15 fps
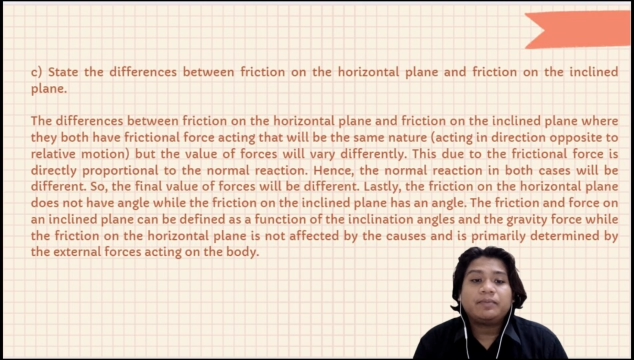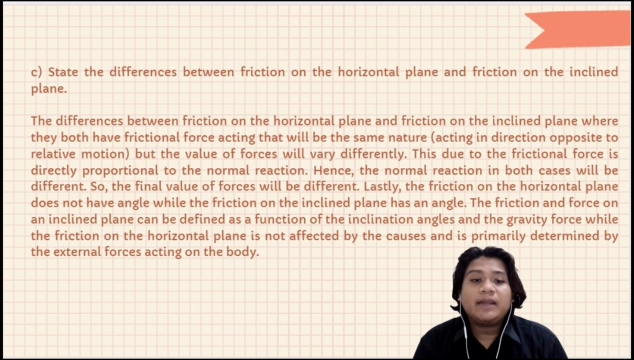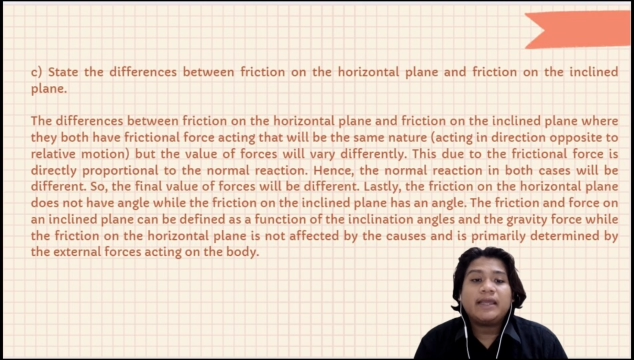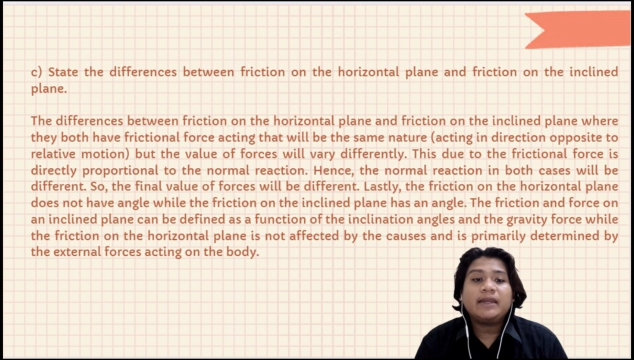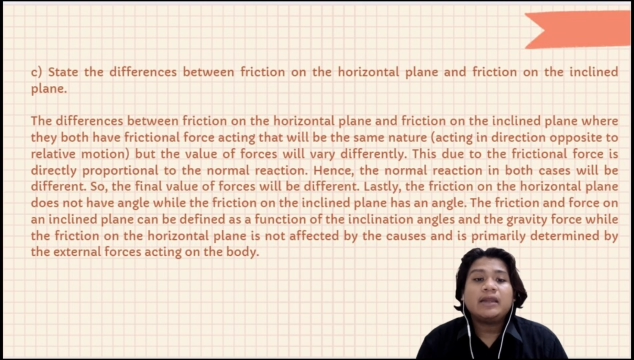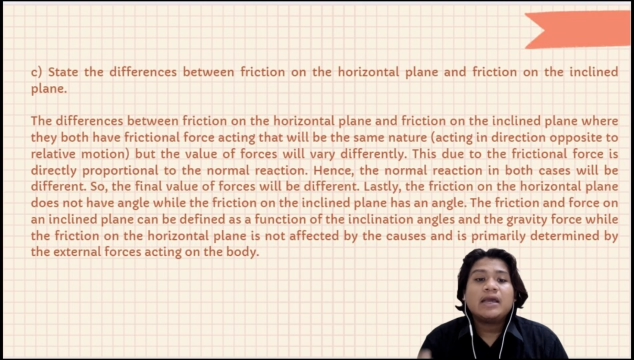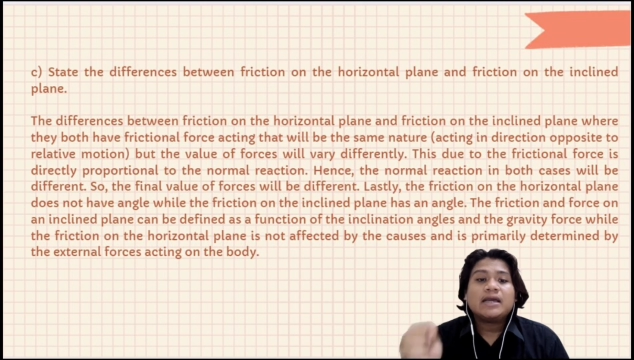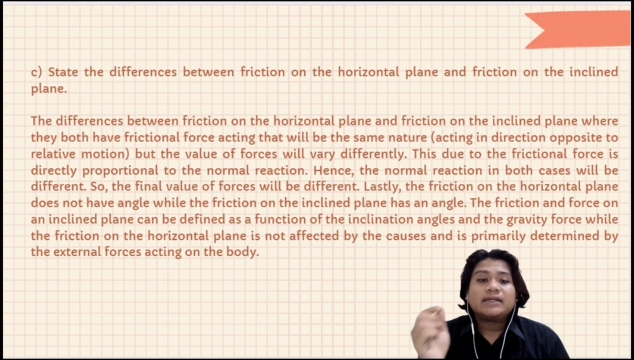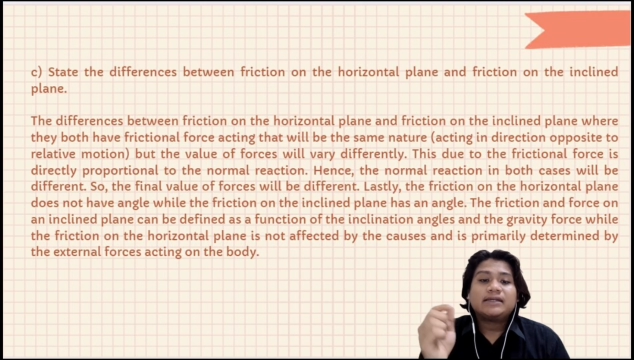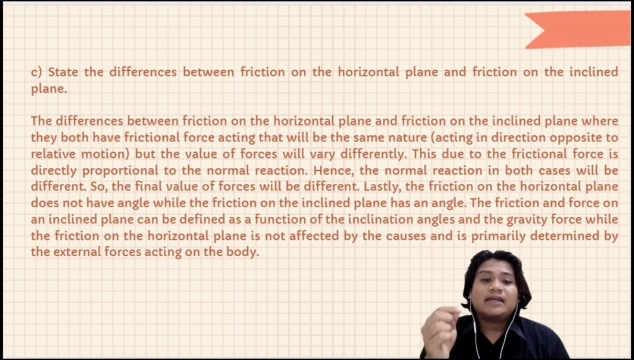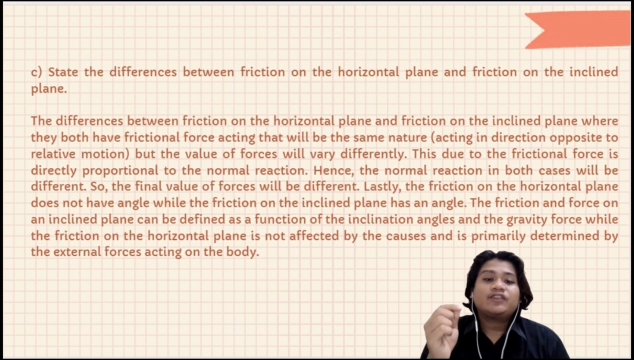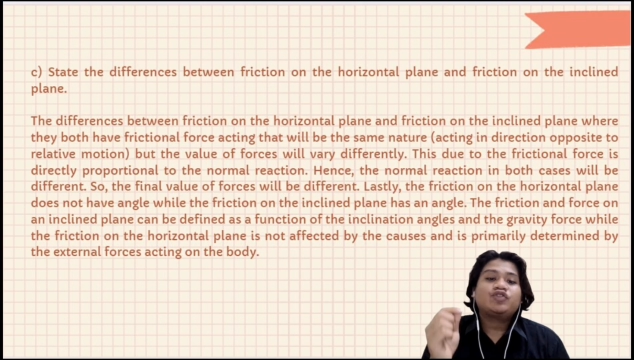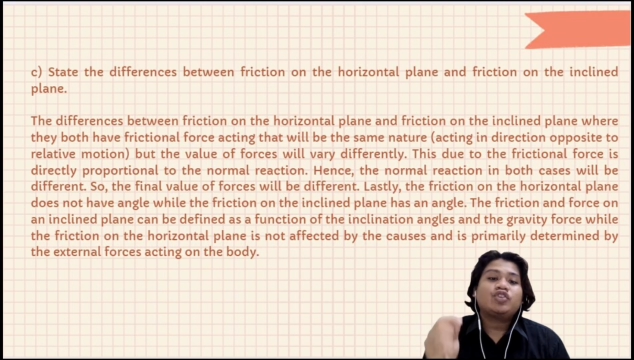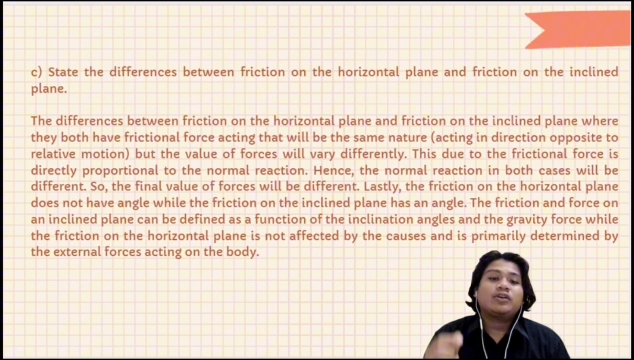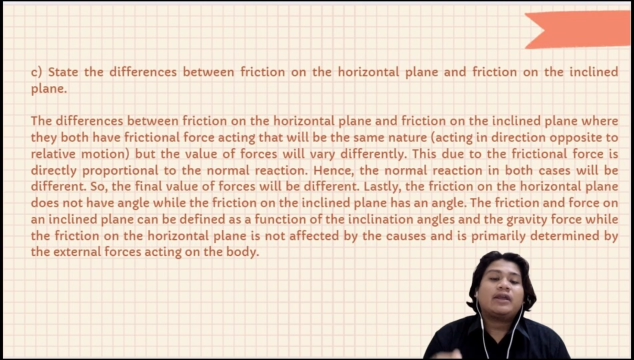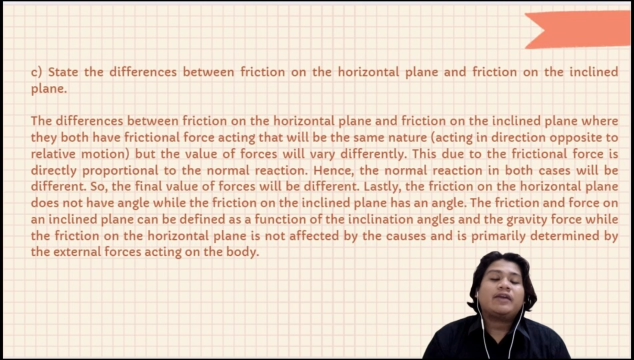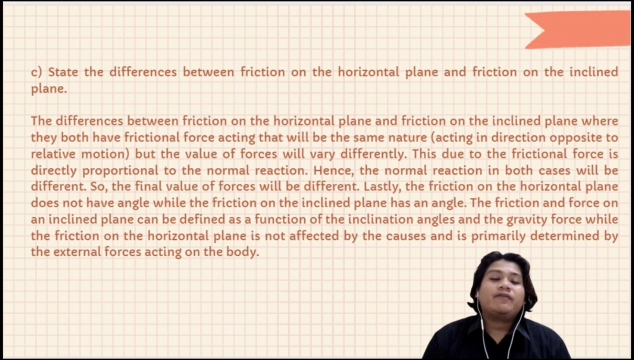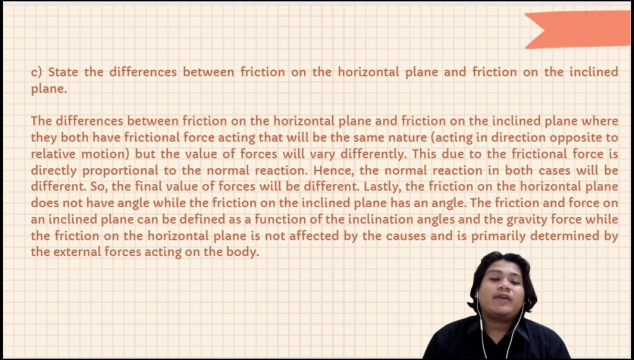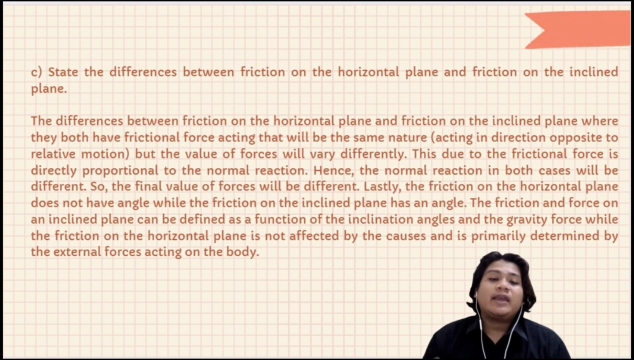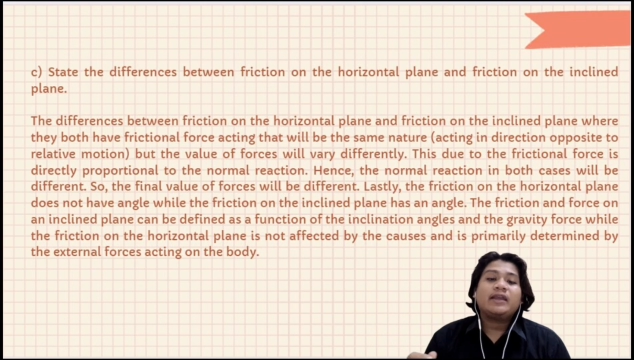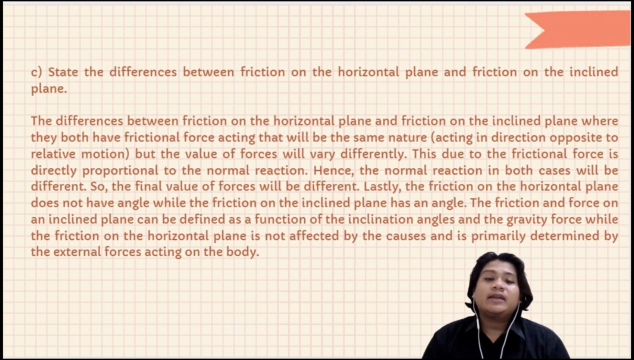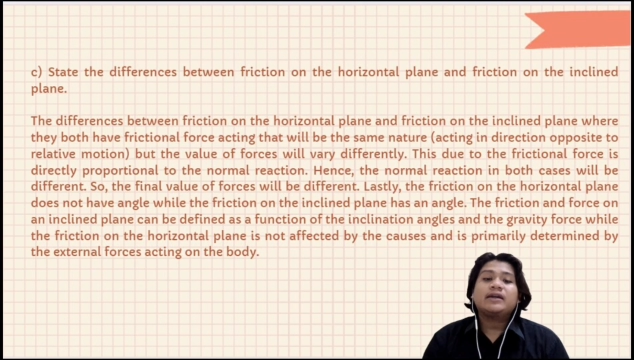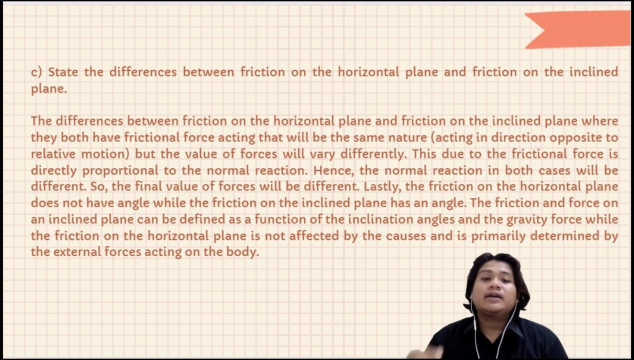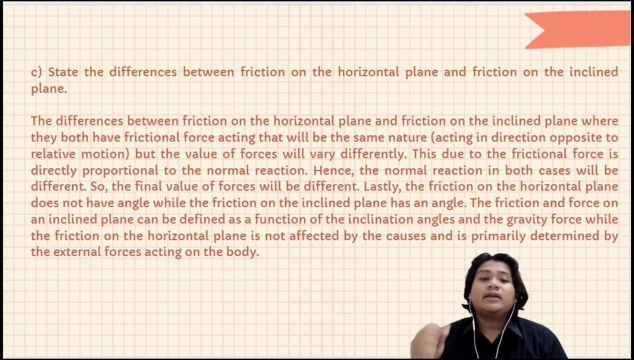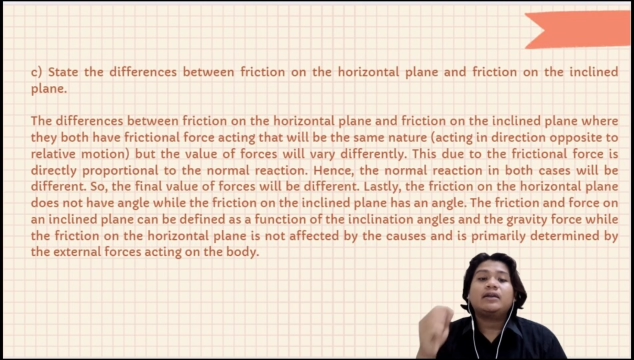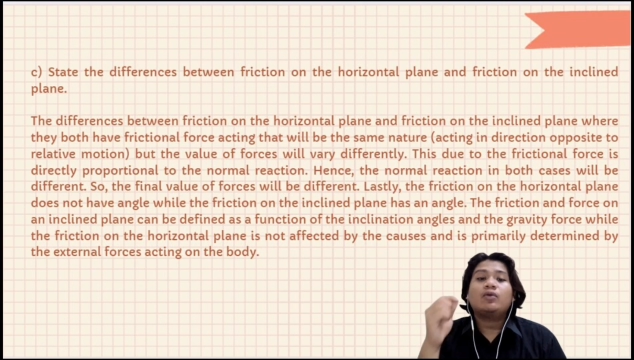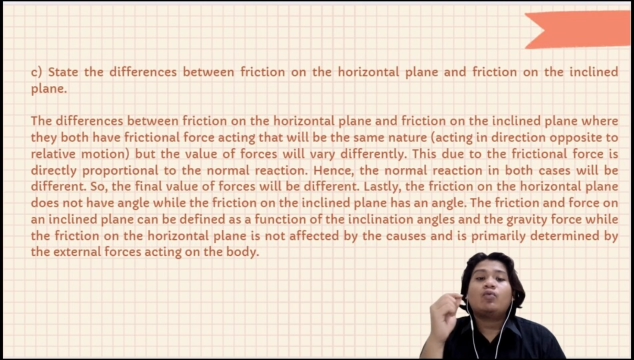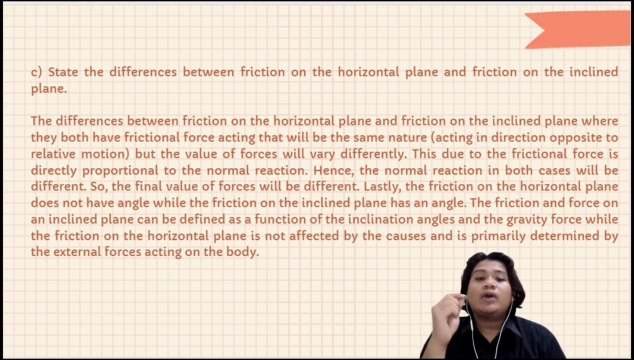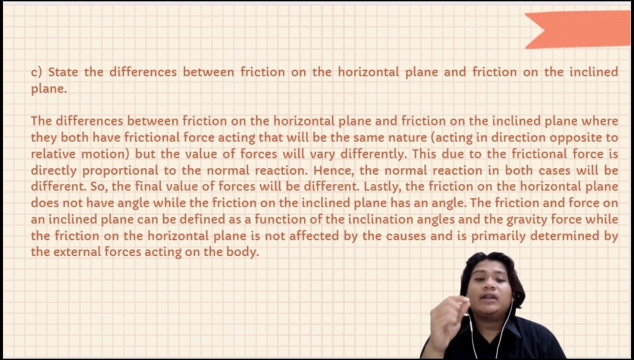plane does not have angle,